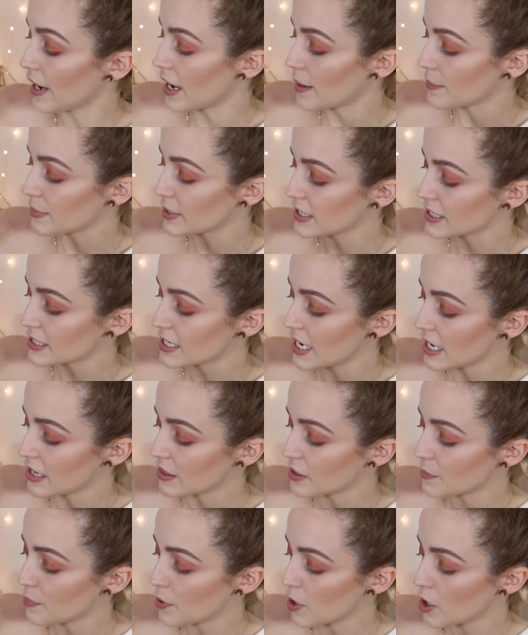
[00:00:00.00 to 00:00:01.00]
I'm gonna
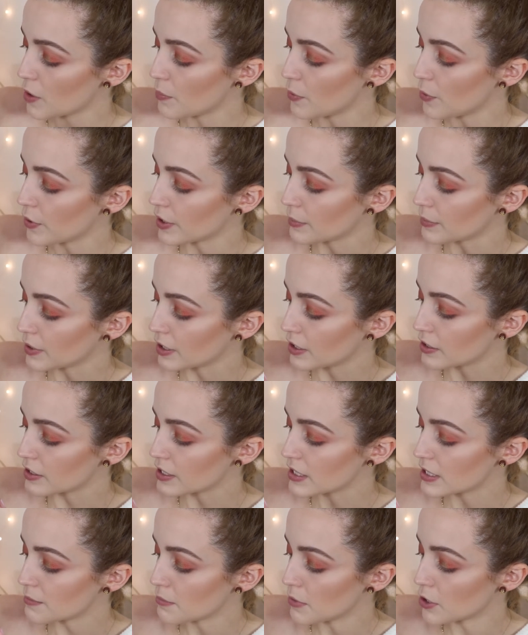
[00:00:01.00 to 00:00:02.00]
take the purple and I'm gonna
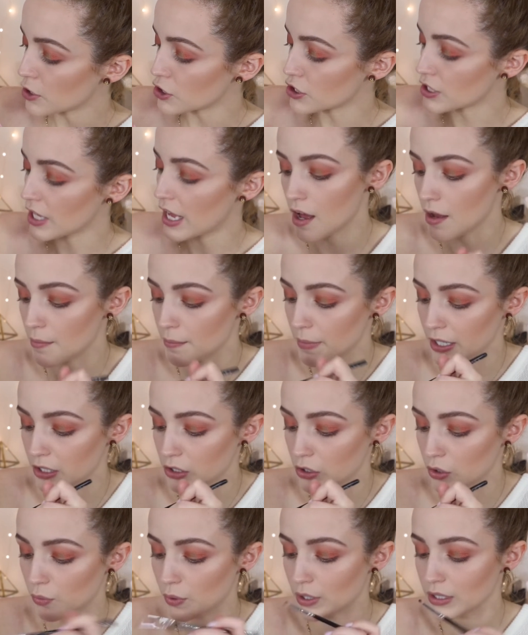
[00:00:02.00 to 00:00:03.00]
smudge that on my
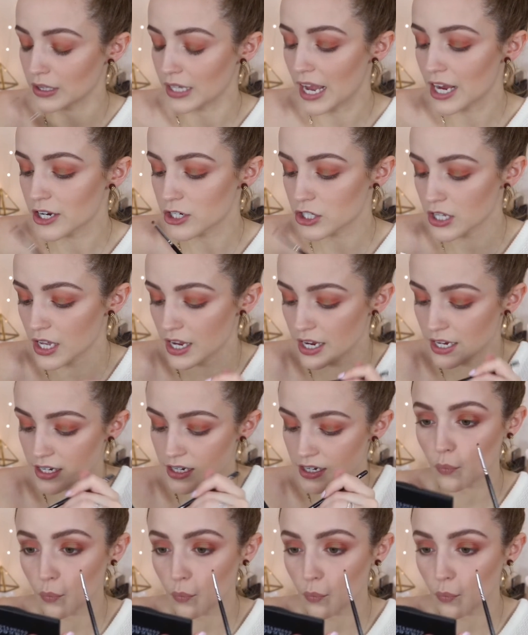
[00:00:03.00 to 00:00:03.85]
lower lash line.